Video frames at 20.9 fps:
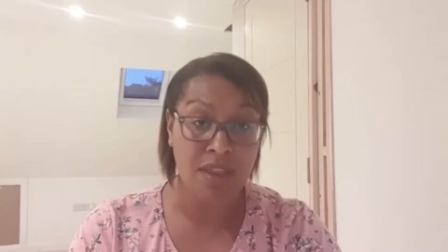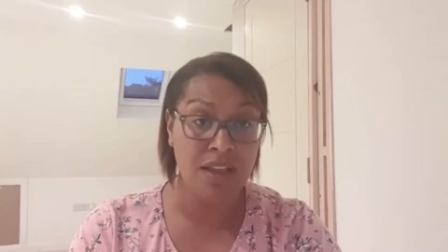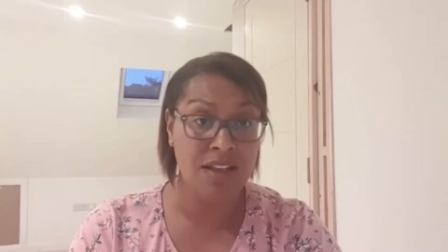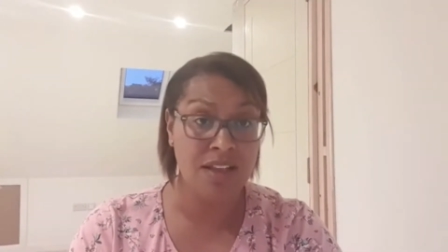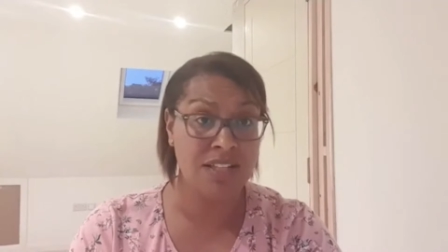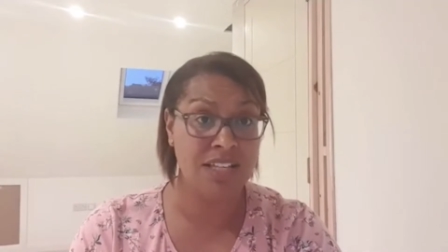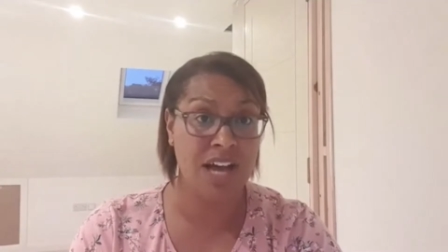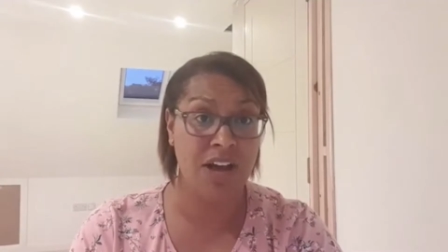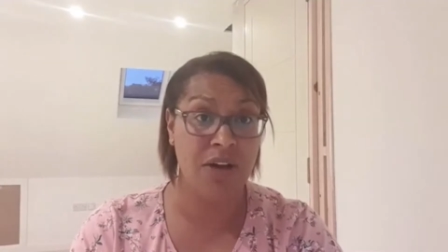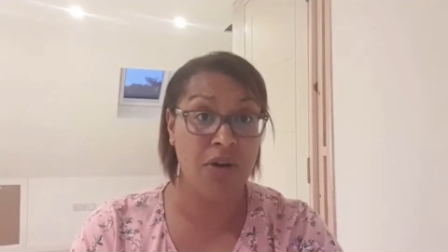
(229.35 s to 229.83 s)

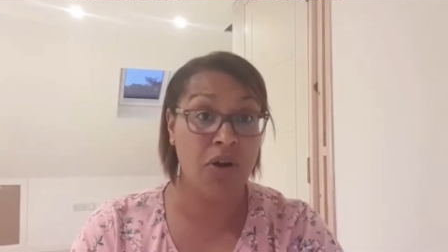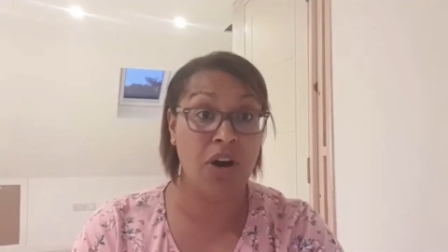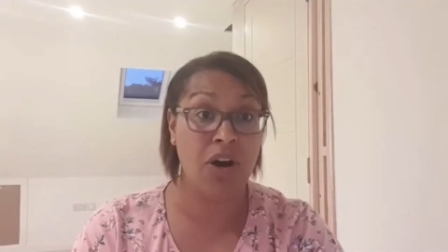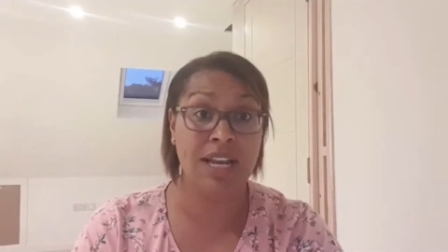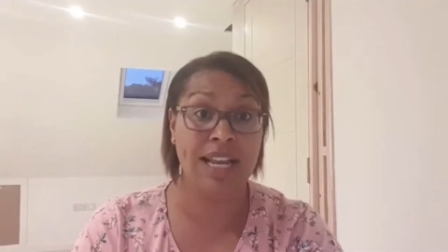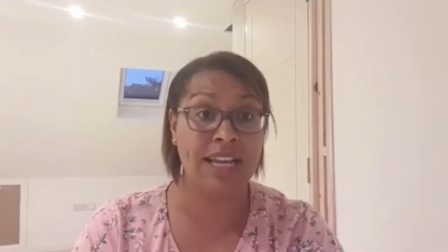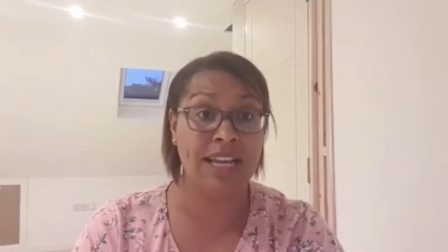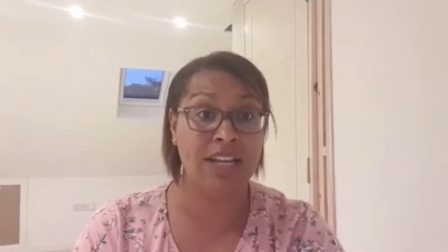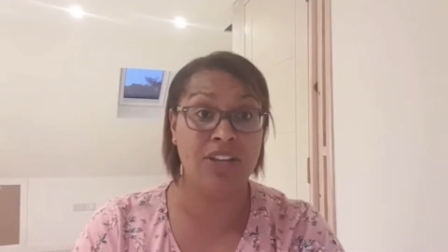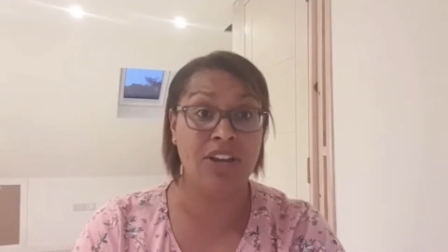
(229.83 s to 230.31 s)
So I'll
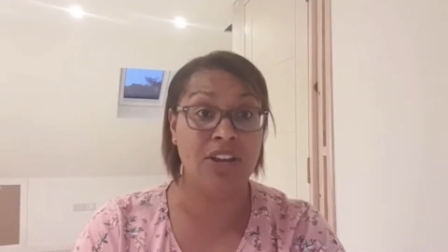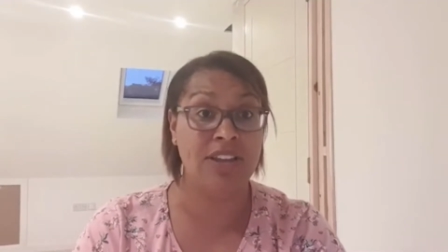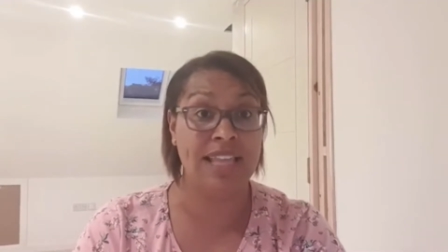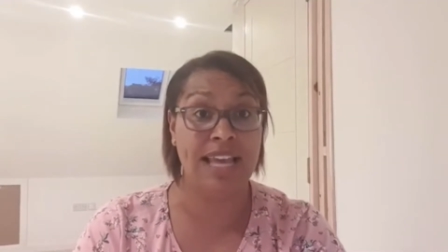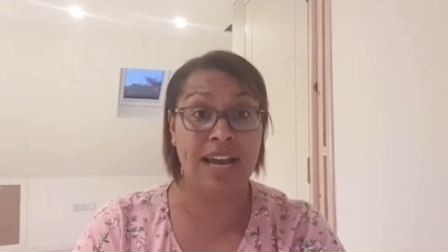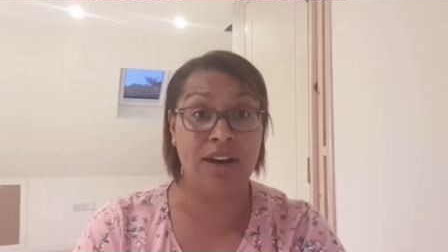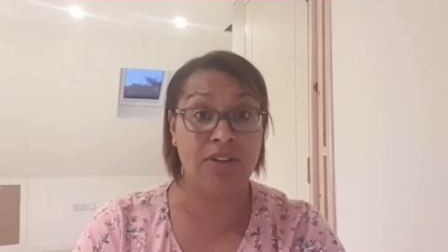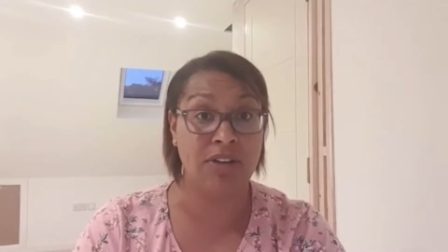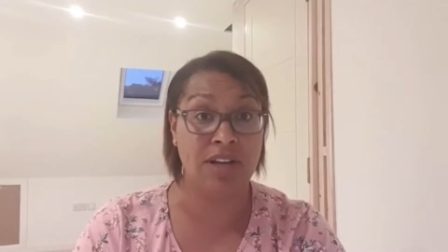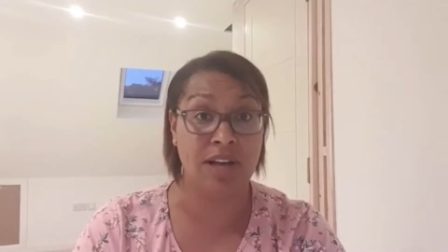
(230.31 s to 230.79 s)
let you know the
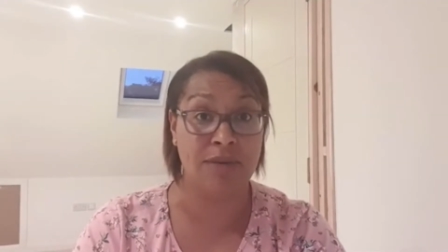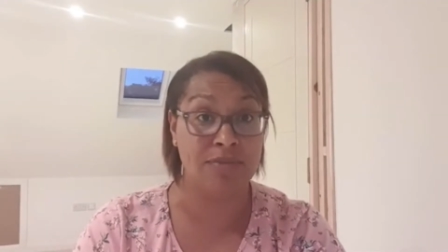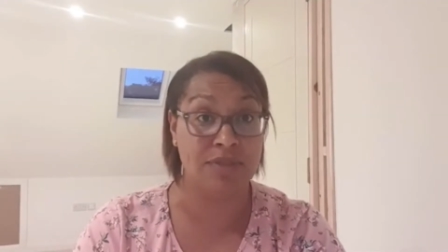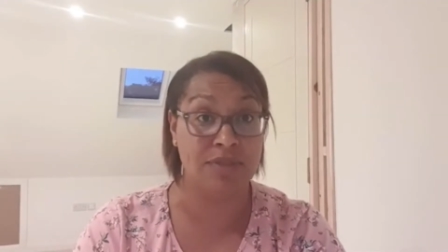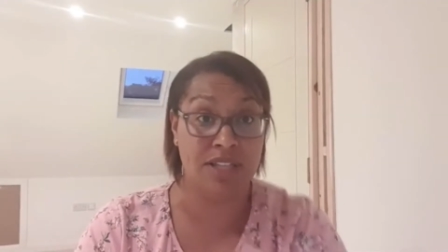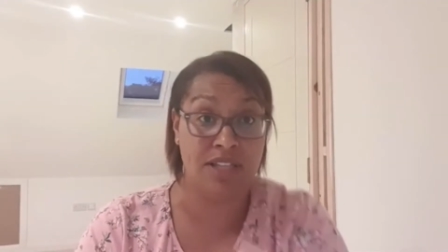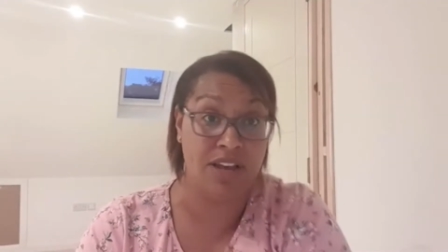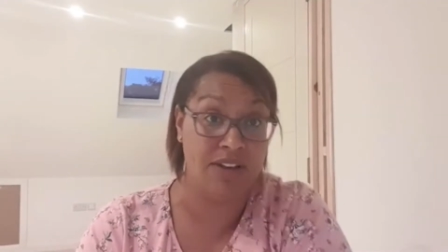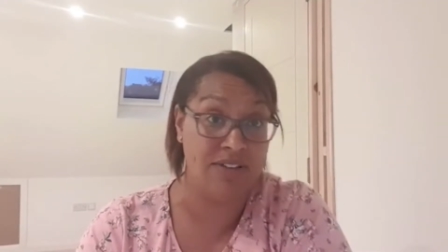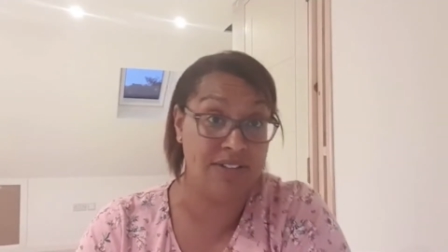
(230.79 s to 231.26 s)
outcomes
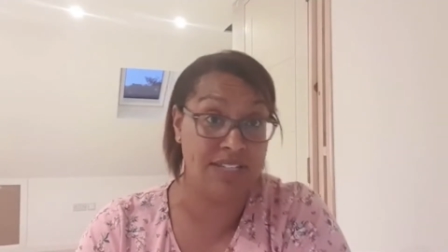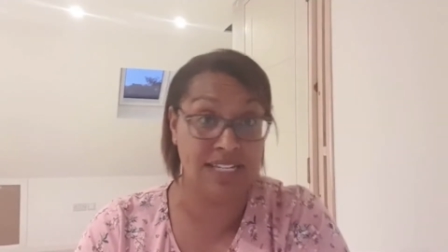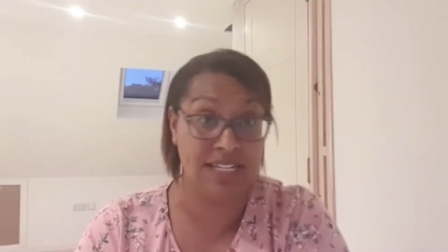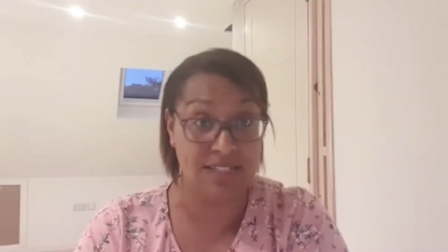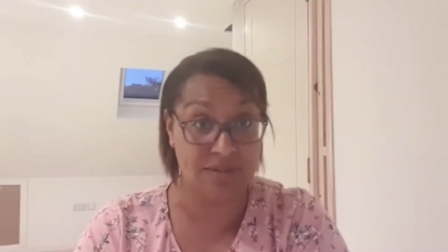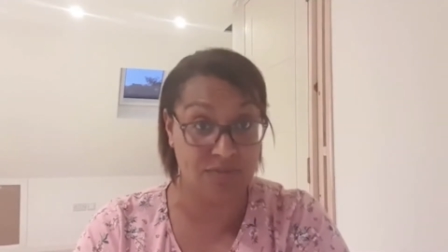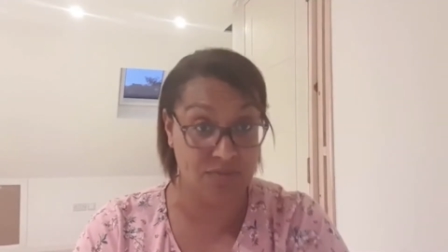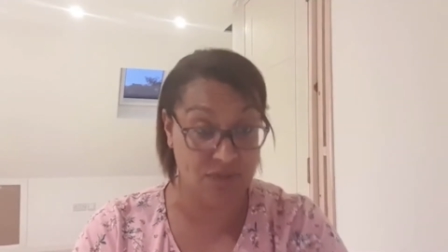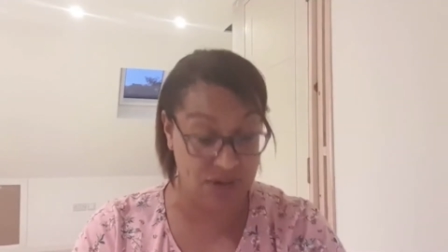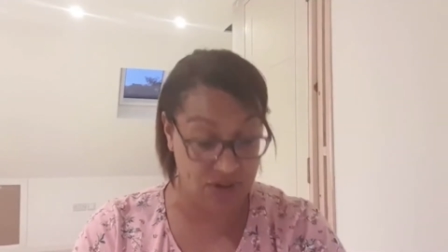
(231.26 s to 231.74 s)
of those as
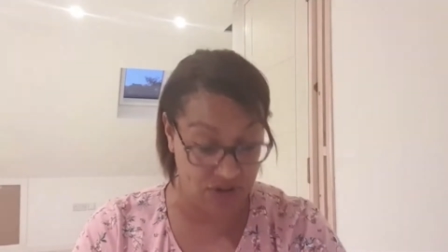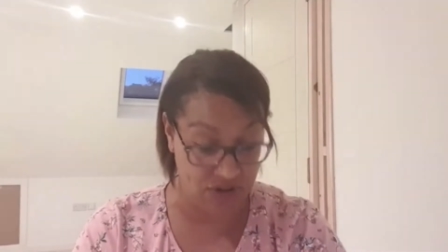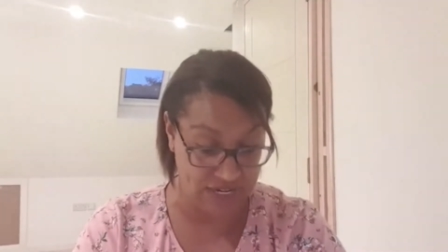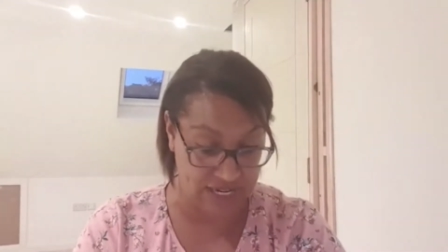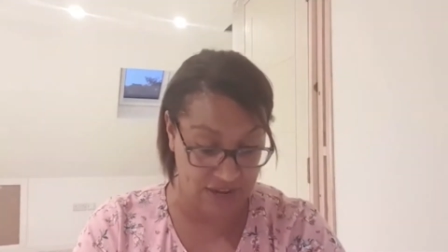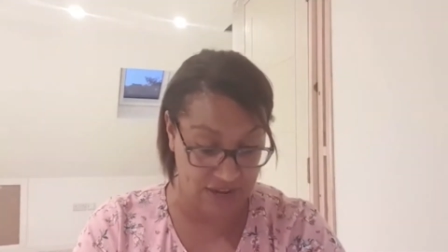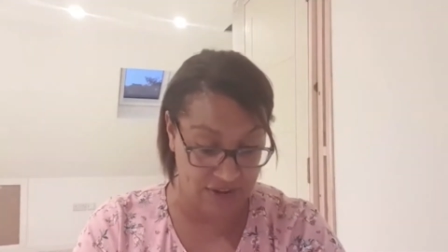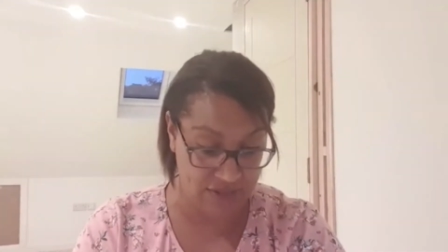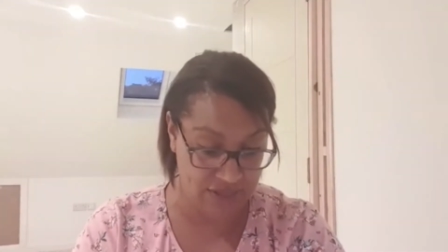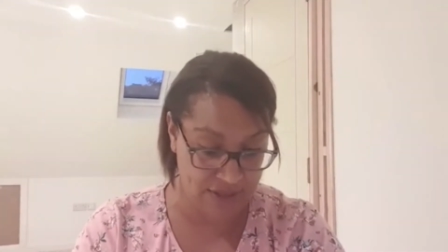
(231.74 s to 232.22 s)
and when I
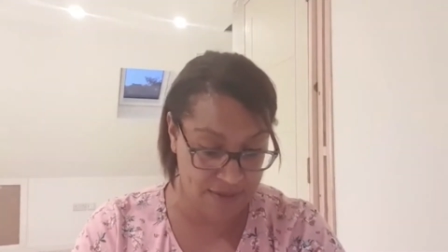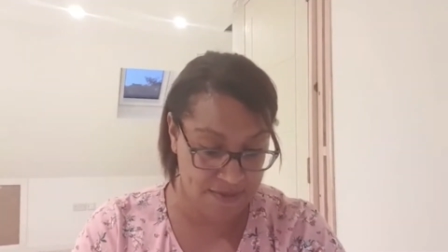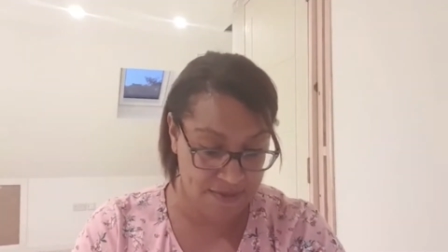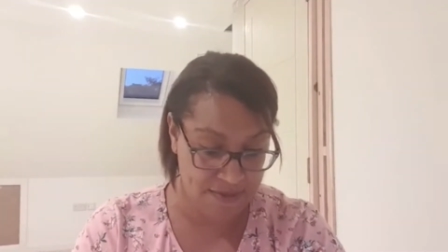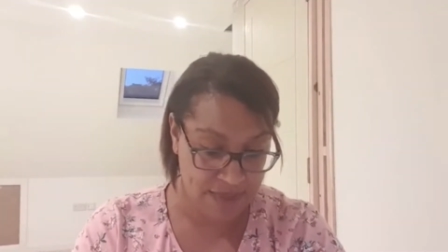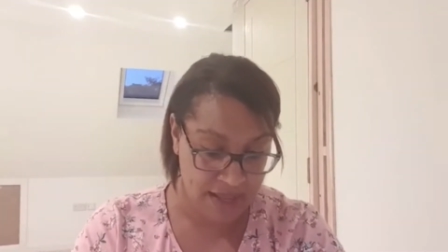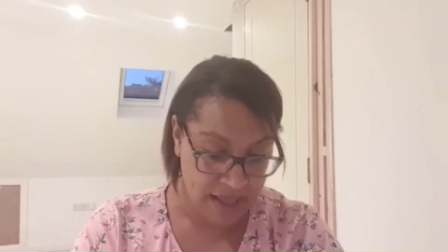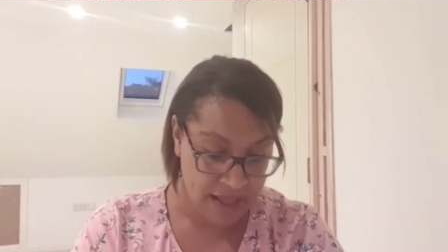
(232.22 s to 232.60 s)
know them.